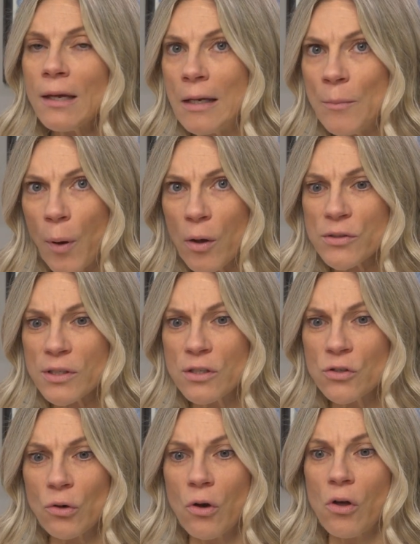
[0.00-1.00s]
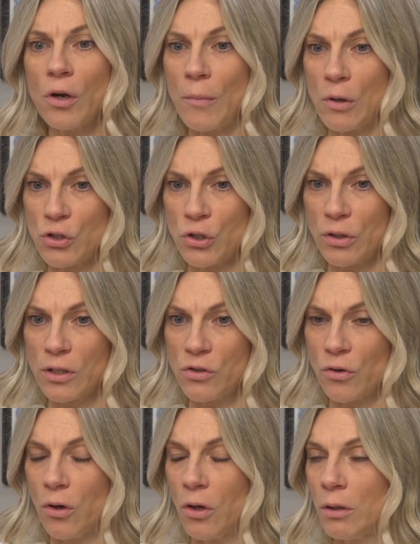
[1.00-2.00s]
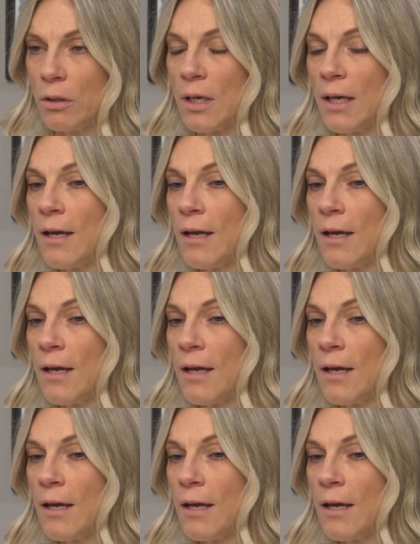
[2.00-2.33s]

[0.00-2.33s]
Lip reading: impulse control, emotional control,